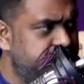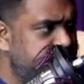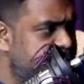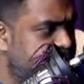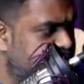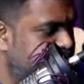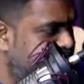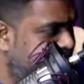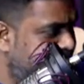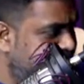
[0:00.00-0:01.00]
you know, it could
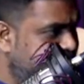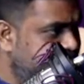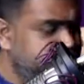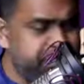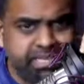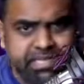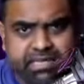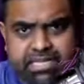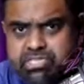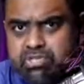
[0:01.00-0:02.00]
be a very
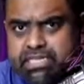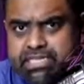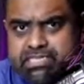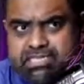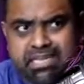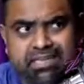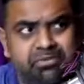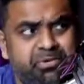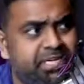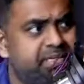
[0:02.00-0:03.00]
desolate
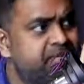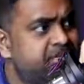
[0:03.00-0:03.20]
scene where